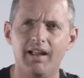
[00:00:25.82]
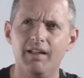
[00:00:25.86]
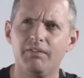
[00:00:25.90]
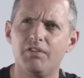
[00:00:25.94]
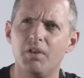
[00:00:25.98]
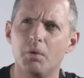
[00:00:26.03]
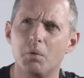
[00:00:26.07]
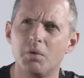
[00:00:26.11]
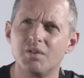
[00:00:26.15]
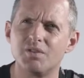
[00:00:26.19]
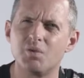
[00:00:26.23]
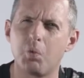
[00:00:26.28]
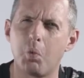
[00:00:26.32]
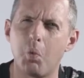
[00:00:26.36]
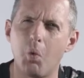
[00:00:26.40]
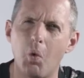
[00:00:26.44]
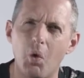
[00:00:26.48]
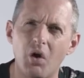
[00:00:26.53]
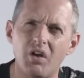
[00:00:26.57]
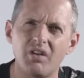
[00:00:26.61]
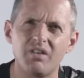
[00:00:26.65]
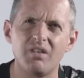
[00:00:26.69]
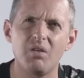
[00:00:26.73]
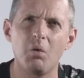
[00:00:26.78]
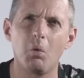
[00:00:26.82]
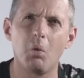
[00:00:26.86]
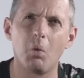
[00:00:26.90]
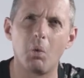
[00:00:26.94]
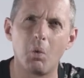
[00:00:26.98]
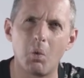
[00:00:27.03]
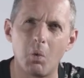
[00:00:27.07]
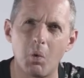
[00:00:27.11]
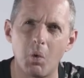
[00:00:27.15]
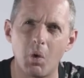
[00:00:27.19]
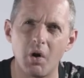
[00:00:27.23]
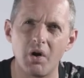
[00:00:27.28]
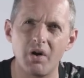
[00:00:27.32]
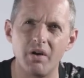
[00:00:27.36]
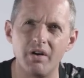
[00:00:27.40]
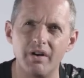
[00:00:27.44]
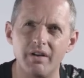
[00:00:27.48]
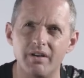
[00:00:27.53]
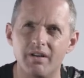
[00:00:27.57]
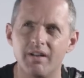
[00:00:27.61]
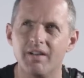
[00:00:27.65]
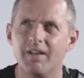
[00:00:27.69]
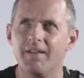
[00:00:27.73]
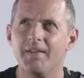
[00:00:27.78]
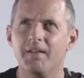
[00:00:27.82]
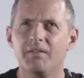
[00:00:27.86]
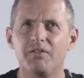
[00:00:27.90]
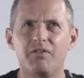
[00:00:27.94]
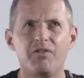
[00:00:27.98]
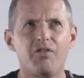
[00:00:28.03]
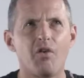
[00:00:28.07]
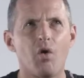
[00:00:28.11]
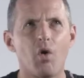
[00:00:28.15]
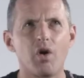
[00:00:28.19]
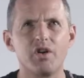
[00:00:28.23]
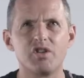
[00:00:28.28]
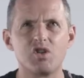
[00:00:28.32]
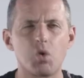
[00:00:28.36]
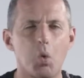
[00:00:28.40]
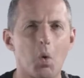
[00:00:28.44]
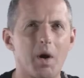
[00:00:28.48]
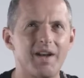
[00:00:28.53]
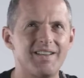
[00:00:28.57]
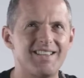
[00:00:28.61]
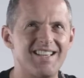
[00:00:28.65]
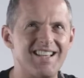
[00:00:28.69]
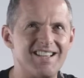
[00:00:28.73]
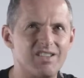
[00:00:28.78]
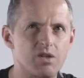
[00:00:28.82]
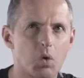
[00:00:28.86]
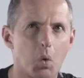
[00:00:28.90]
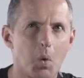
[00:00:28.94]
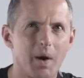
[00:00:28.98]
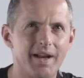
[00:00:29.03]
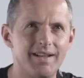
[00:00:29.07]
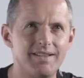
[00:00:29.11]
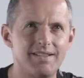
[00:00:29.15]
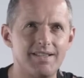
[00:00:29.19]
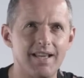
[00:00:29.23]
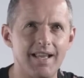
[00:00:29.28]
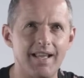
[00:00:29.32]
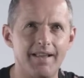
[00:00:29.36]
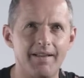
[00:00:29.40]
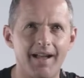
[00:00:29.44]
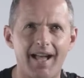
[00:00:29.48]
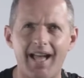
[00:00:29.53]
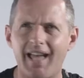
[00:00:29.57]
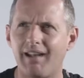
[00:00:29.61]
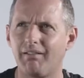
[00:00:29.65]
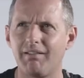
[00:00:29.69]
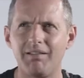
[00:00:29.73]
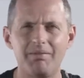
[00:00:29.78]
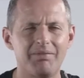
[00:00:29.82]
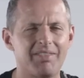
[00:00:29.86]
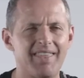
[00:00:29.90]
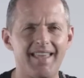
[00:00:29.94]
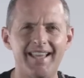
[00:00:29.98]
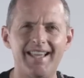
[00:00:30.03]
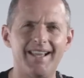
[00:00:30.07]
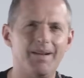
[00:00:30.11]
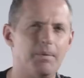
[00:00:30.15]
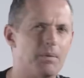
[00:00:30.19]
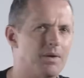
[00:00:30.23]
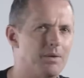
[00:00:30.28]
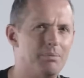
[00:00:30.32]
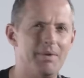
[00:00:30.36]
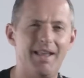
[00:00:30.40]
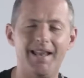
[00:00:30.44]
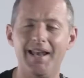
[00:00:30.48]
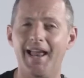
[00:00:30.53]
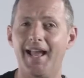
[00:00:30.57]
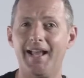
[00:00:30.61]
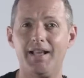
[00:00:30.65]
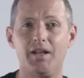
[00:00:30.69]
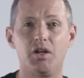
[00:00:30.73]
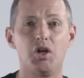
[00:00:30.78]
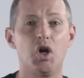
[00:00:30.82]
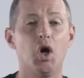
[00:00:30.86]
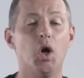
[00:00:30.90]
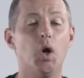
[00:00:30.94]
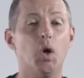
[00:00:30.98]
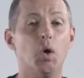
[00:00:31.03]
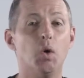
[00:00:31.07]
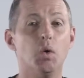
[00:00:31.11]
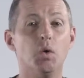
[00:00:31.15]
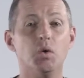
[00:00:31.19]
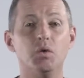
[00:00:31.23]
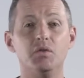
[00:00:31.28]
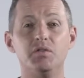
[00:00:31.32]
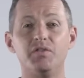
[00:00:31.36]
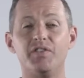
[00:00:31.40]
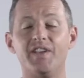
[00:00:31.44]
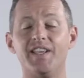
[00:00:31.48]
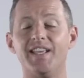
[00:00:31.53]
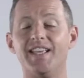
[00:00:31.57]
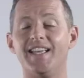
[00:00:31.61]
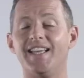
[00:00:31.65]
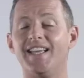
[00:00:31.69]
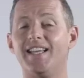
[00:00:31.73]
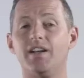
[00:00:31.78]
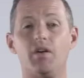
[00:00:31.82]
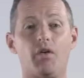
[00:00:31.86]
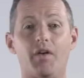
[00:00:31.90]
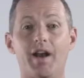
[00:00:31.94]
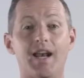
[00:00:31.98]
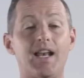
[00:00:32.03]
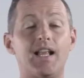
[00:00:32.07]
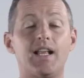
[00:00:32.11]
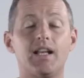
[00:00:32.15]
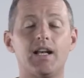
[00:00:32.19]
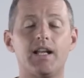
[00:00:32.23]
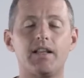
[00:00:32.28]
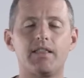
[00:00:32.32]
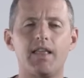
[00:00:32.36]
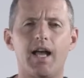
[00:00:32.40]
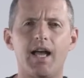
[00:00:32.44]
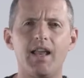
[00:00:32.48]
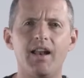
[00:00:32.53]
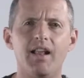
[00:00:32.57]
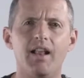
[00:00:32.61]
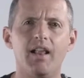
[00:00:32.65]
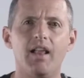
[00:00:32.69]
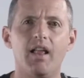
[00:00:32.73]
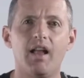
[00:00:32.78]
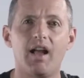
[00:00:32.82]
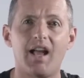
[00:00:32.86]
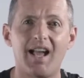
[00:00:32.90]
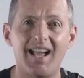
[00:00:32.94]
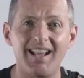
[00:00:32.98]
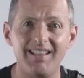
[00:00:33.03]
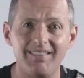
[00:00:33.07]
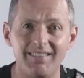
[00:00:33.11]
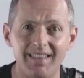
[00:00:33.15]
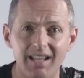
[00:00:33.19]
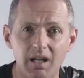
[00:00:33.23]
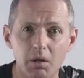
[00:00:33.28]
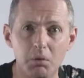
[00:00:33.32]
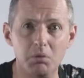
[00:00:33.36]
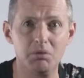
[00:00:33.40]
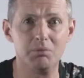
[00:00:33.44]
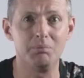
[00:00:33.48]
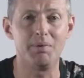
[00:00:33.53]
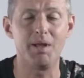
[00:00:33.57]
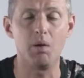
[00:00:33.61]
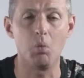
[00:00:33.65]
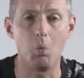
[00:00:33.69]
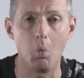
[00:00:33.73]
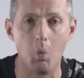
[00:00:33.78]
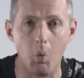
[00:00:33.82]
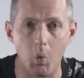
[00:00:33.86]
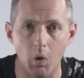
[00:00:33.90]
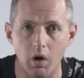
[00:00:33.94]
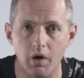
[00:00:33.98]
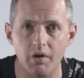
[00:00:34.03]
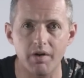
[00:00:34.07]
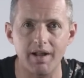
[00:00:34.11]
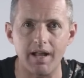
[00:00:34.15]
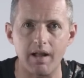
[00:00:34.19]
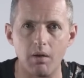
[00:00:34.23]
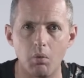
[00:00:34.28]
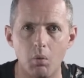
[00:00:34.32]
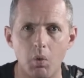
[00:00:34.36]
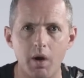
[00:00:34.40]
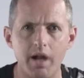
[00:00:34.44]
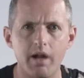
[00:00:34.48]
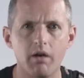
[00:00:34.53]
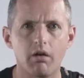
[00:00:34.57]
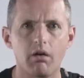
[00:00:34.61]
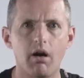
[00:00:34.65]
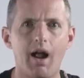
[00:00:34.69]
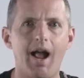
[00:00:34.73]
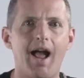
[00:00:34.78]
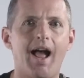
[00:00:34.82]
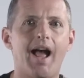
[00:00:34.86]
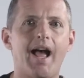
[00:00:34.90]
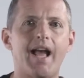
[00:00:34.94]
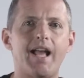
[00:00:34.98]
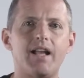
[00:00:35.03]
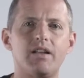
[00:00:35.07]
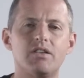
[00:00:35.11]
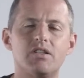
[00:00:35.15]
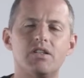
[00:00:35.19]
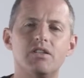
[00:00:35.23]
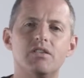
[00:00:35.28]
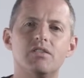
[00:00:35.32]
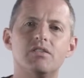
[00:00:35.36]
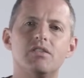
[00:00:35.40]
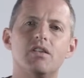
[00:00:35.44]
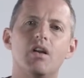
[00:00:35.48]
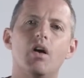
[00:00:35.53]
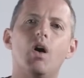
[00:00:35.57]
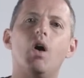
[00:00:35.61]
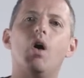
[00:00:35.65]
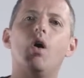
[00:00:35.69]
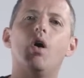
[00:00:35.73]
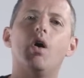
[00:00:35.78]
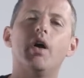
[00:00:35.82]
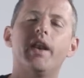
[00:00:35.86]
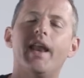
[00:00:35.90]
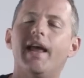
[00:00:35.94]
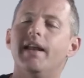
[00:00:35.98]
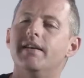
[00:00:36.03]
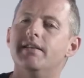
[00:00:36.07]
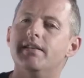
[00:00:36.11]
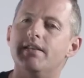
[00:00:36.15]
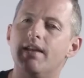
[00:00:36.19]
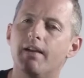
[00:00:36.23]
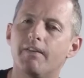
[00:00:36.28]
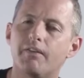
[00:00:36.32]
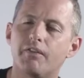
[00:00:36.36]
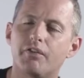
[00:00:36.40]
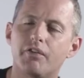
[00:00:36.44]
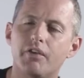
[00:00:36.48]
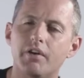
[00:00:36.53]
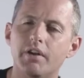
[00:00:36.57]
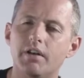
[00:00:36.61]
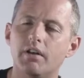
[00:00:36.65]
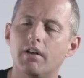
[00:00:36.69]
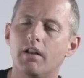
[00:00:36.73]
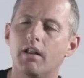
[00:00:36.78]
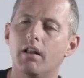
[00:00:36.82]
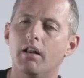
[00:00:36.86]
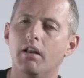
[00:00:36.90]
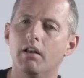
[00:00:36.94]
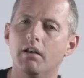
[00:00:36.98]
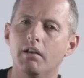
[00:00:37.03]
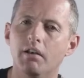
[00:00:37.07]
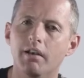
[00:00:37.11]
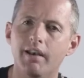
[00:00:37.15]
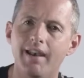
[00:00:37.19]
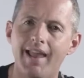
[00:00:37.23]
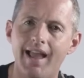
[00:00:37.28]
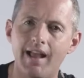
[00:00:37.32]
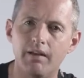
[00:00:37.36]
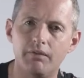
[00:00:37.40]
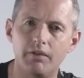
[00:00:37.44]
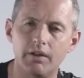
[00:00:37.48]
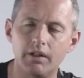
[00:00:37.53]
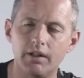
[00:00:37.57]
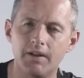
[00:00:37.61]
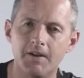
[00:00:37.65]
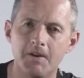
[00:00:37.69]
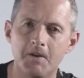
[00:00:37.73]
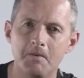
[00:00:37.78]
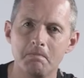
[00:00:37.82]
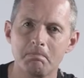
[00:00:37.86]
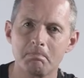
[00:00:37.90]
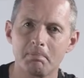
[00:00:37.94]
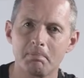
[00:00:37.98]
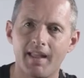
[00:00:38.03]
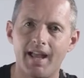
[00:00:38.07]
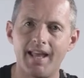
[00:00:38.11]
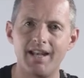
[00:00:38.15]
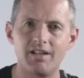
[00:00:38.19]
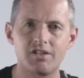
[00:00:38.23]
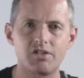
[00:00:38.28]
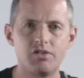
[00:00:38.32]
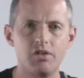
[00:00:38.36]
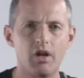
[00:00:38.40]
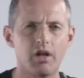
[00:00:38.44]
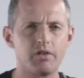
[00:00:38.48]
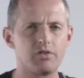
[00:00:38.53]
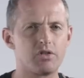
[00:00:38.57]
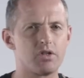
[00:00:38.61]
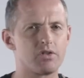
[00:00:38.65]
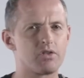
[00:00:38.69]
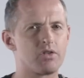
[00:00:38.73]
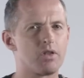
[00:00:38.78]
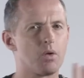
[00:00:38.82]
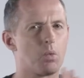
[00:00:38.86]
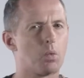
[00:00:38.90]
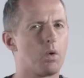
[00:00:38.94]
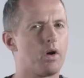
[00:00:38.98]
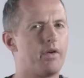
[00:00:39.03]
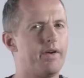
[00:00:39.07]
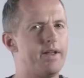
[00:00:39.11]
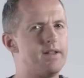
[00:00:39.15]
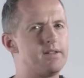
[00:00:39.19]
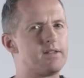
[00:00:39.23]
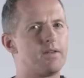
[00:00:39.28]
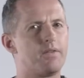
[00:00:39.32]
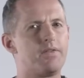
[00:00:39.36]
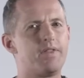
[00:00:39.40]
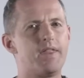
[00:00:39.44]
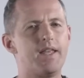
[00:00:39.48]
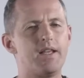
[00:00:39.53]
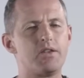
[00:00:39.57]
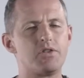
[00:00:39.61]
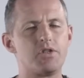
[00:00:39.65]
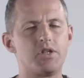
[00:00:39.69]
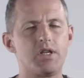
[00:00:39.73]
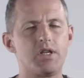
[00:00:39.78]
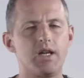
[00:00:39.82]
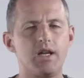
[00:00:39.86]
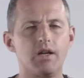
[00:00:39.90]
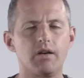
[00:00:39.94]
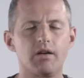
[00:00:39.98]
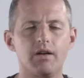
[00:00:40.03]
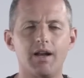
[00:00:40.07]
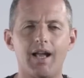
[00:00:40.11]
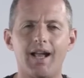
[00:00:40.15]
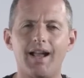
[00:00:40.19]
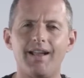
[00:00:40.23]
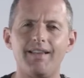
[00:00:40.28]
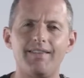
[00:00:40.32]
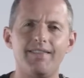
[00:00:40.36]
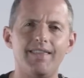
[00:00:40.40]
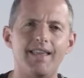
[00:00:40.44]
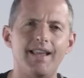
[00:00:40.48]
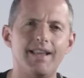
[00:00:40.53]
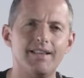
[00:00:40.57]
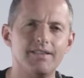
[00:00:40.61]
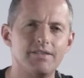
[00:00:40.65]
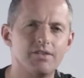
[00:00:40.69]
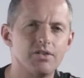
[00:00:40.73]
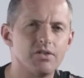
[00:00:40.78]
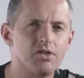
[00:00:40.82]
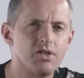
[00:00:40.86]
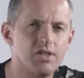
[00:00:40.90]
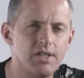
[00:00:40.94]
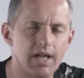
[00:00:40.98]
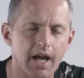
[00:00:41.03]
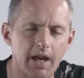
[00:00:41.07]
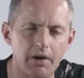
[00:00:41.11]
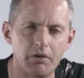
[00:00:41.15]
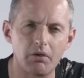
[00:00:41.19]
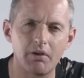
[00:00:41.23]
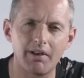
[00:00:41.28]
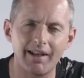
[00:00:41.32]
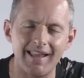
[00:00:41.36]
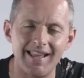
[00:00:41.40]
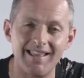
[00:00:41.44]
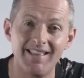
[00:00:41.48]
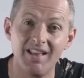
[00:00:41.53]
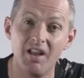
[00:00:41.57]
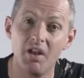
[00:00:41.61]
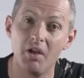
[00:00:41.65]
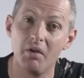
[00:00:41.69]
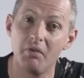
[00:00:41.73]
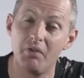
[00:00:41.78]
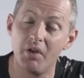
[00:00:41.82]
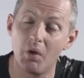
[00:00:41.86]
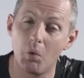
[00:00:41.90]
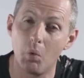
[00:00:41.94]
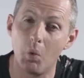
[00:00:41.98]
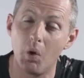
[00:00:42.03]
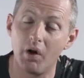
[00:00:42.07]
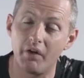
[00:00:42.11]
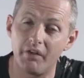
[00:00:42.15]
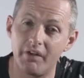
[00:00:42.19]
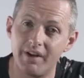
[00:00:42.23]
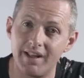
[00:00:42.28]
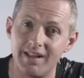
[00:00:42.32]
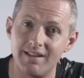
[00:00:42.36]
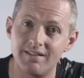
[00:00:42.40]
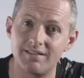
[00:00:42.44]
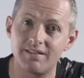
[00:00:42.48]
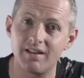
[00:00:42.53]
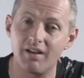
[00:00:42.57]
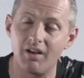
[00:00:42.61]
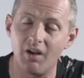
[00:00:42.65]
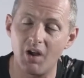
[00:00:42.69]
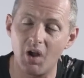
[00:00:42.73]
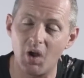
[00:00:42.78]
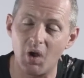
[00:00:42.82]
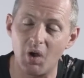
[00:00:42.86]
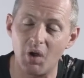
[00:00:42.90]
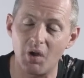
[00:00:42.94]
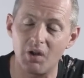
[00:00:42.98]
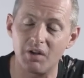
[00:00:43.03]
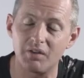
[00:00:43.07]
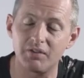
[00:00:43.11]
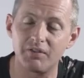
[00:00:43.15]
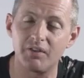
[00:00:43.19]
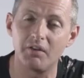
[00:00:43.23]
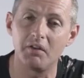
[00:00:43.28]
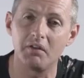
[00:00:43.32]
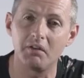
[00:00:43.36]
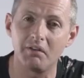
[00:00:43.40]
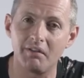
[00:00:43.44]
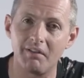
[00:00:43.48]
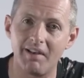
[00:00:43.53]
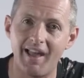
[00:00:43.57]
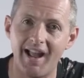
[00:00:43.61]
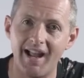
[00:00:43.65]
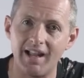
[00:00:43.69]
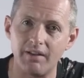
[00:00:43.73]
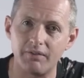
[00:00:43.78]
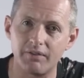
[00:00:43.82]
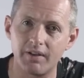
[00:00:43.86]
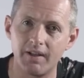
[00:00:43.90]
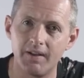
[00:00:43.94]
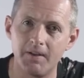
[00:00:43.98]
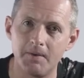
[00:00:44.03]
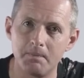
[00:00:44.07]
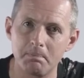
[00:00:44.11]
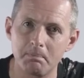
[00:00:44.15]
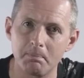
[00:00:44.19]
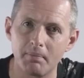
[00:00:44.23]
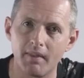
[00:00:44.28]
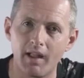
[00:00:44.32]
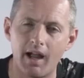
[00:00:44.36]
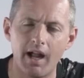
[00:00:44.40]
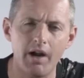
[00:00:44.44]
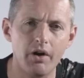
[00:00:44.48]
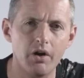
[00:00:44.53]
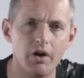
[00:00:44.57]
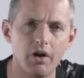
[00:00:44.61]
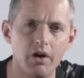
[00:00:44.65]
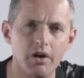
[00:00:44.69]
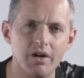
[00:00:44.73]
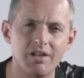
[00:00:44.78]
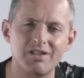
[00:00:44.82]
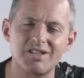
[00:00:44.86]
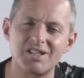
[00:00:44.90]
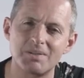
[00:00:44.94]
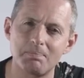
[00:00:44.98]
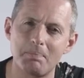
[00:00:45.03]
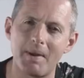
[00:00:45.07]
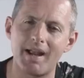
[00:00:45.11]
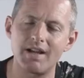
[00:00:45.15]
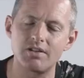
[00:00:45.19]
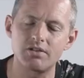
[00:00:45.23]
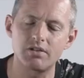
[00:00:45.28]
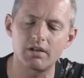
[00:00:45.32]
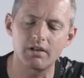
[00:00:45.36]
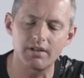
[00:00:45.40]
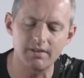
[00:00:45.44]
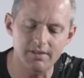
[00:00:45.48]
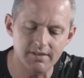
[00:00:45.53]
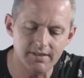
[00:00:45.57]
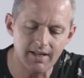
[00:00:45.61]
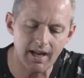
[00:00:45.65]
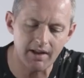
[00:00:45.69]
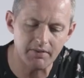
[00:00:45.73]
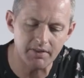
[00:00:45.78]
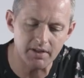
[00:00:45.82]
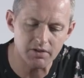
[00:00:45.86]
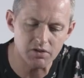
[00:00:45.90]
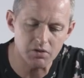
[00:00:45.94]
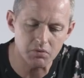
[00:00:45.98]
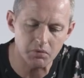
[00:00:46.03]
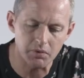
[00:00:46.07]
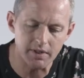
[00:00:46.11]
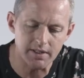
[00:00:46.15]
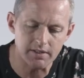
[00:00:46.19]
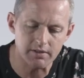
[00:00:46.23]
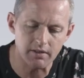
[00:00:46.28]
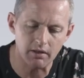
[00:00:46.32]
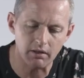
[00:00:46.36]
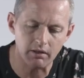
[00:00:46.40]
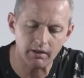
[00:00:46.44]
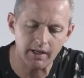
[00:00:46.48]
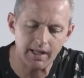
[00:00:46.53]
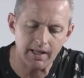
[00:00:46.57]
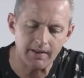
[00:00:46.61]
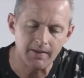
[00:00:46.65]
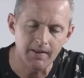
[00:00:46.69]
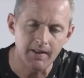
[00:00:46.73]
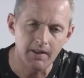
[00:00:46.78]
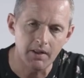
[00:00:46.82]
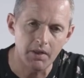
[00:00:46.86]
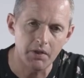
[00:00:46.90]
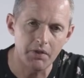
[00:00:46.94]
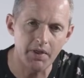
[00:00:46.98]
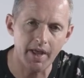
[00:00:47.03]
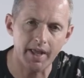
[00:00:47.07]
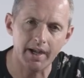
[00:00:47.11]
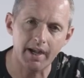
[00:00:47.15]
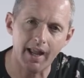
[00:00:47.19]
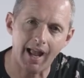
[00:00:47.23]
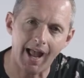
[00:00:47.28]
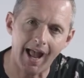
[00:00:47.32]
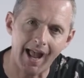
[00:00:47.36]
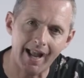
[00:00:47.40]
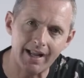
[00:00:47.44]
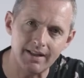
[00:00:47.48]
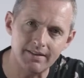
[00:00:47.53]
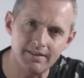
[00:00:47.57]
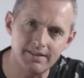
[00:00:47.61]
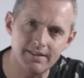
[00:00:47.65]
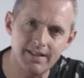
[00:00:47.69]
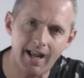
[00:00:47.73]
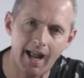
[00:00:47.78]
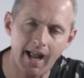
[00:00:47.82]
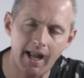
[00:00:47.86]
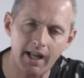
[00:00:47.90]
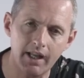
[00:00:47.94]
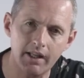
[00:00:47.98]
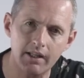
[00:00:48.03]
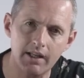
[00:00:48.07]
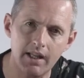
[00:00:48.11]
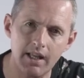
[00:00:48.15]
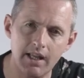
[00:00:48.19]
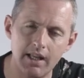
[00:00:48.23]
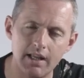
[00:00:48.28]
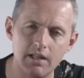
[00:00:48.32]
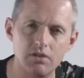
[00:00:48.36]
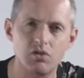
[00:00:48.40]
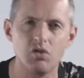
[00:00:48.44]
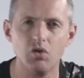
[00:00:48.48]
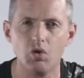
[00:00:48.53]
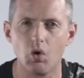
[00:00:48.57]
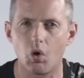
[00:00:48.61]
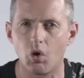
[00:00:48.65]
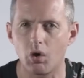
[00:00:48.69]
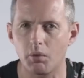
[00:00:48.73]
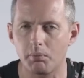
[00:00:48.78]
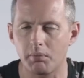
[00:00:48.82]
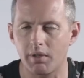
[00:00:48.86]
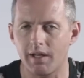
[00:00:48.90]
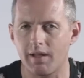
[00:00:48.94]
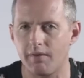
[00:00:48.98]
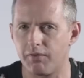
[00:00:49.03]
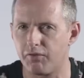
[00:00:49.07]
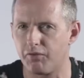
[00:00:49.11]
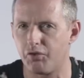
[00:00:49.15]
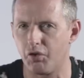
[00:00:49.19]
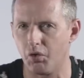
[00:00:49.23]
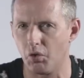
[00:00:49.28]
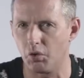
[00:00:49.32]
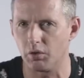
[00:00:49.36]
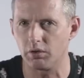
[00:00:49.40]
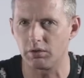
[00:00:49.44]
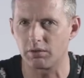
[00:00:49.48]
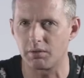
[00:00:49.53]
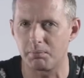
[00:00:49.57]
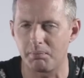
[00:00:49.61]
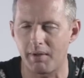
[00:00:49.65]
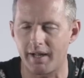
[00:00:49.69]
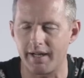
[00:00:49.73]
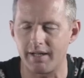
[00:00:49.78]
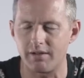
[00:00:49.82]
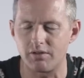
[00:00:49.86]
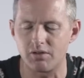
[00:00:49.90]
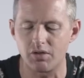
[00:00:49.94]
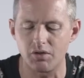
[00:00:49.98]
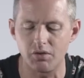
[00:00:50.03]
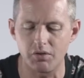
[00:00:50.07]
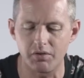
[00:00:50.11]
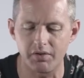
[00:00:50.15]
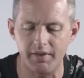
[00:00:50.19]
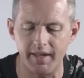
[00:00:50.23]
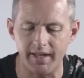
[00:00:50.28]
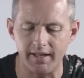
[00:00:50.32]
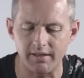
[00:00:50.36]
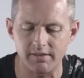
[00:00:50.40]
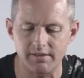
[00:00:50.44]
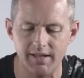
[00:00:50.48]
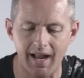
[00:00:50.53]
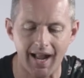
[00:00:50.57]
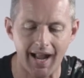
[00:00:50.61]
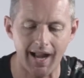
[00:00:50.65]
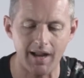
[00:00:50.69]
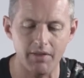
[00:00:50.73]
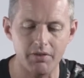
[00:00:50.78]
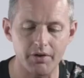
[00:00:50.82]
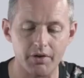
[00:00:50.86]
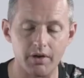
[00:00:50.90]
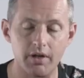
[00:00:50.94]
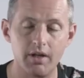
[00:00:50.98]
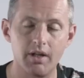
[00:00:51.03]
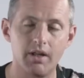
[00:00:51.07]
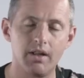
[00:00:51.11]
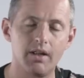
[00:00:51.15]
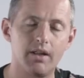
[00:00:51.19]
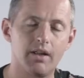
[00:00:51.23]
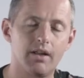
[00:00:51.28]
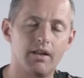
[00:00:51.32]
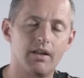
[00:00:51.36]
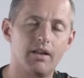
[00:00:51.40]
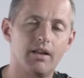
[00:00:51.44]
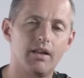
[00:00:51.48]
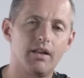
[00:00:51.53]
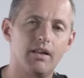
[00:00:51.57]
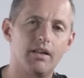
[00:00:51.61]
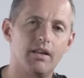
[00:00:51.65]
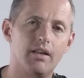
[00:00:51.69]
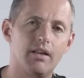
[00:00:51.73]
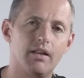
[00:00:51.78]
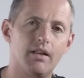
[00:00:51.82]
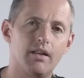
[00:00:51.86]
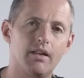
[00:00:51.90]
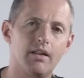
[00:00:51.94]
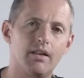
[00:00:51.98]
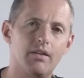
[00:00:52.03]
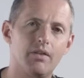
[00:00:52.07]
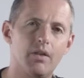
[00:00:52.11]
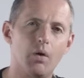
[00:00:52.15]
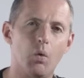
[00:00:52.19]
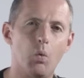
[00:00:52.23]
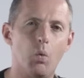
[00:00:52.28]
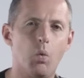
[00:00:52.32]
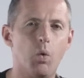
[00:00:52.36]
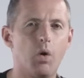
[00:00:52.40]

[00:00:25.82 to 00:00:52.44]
If there was one word for 2020, I don't even think it would be like COVID or anything like that. I think it would be worry. We are anxious on a different level. And it's not just the worries of this year. I think it's just generally the worries of life. I heard a specialist say this recently, that anxiety is normally fueled by two things, either the